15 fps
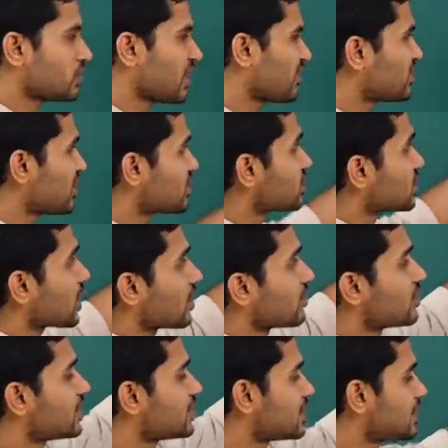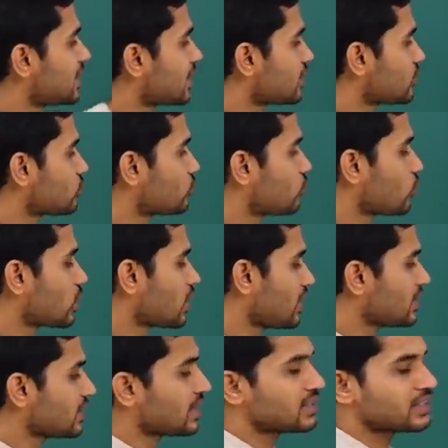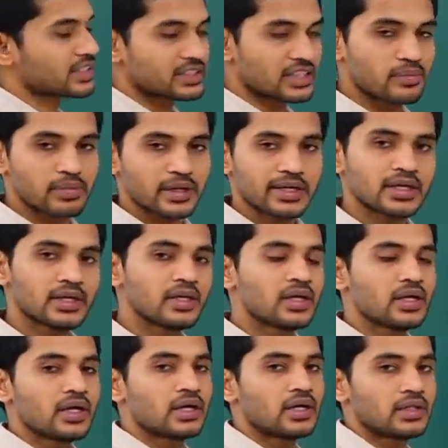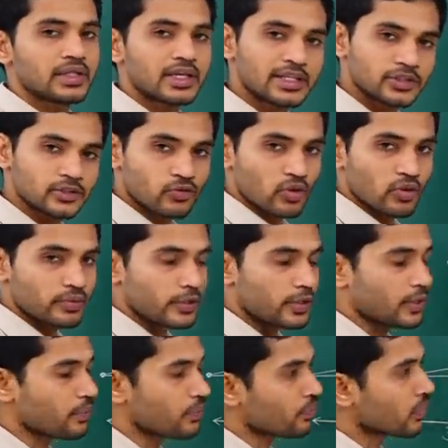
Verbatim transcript: So, I have just converted that into focal length and just applied uh, the lens formula.